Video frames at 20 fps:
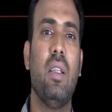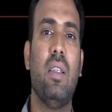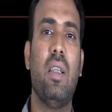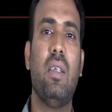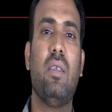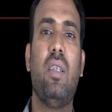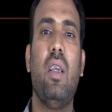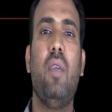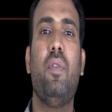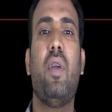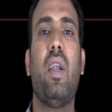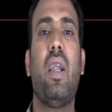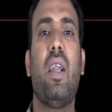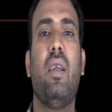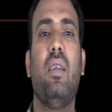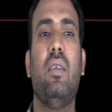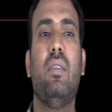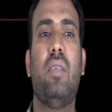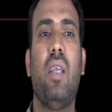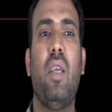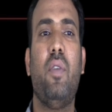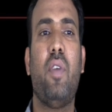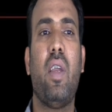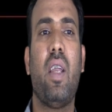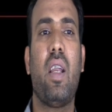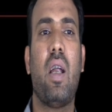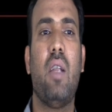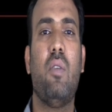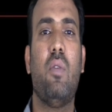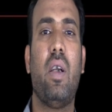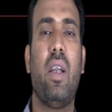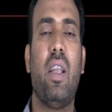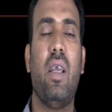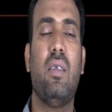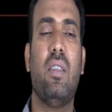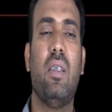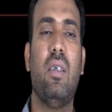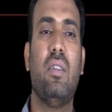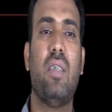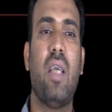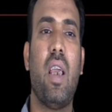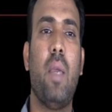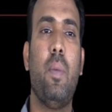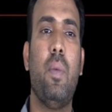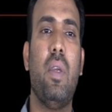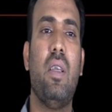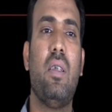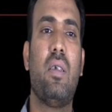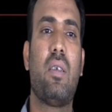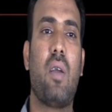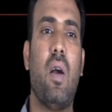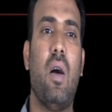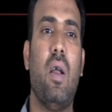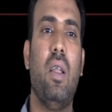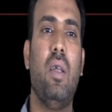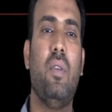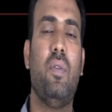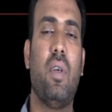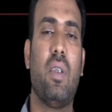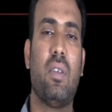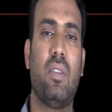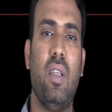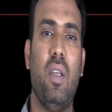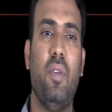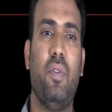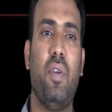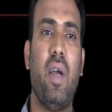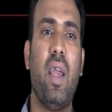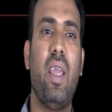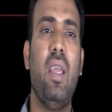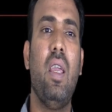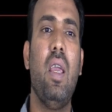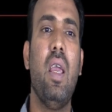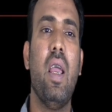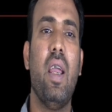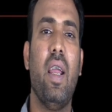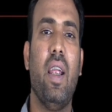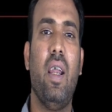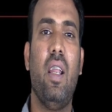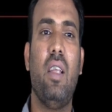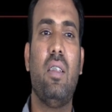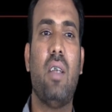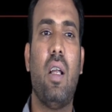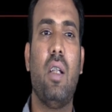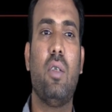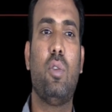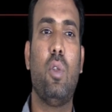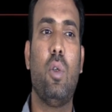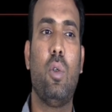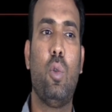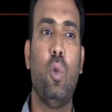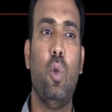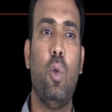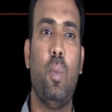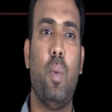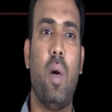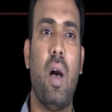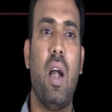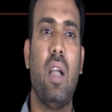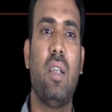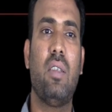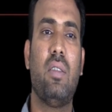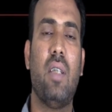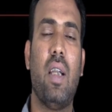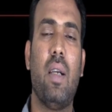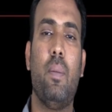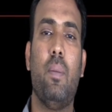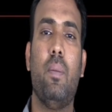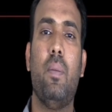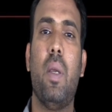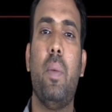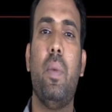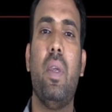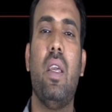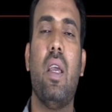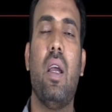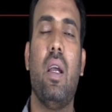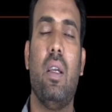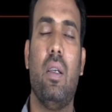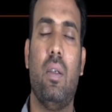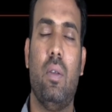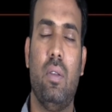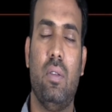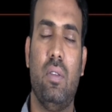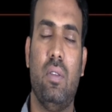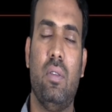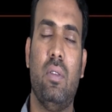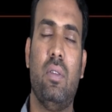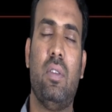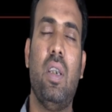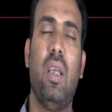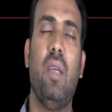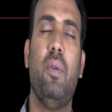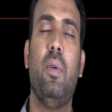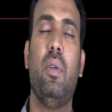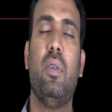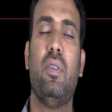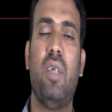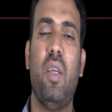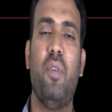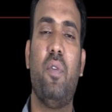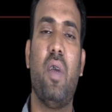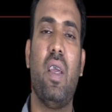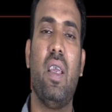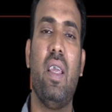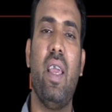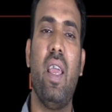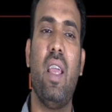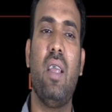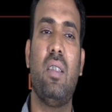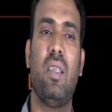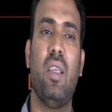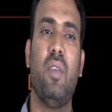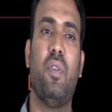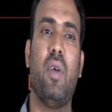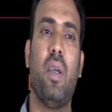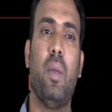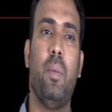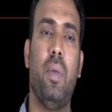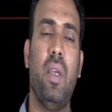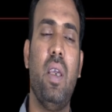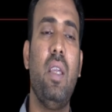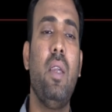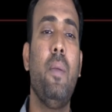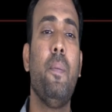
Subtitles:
Then C5 convertase enzyme is calling for C5. It is also two parts, that may be C5A, C5B.